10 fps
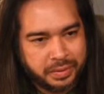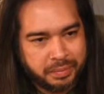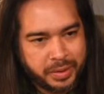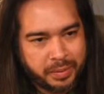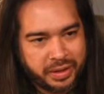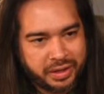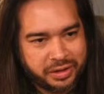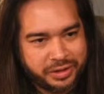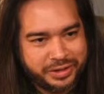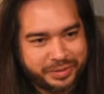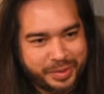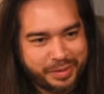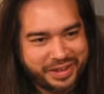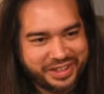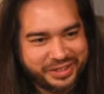Maybe
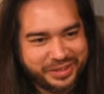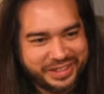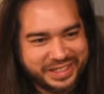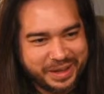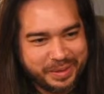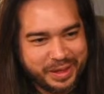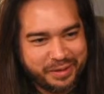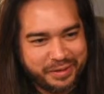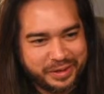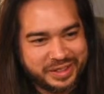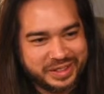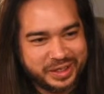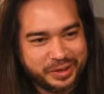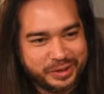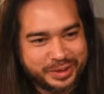I can do the same thing for the
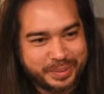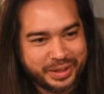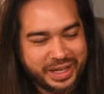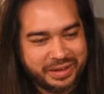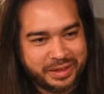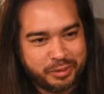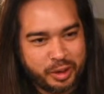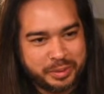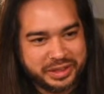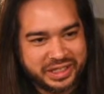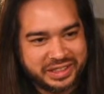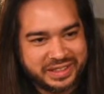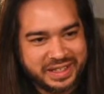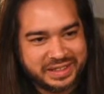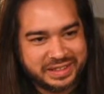zeros, but have them represented
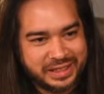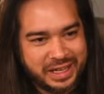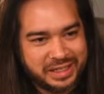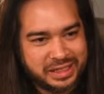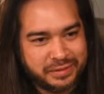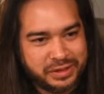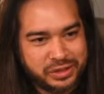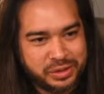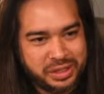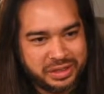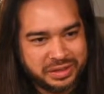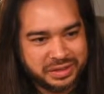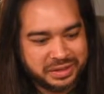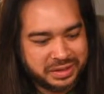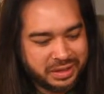as negative streaks.